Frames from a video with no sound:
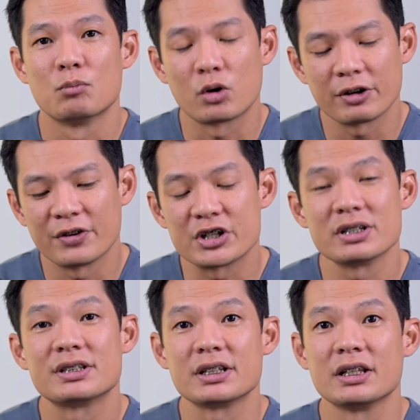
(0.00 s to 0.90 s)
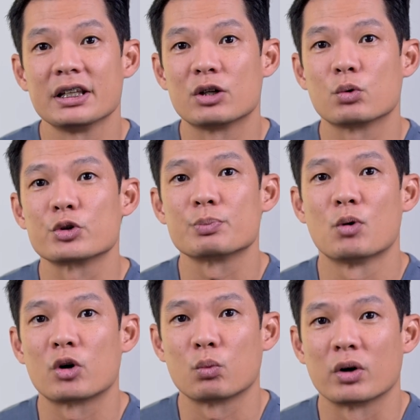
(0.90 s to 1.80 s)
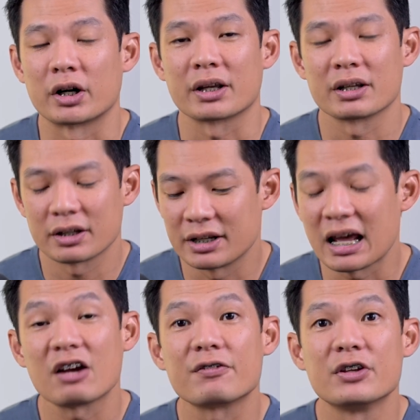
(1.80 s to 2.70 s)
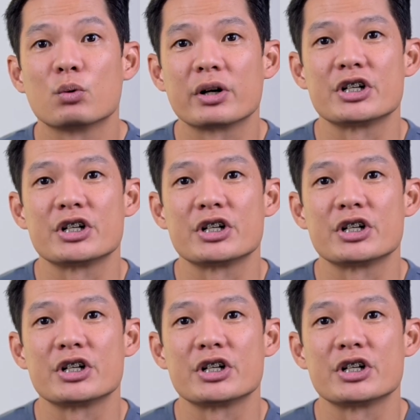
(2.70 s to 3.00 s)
More efficiency equals more work, not fewer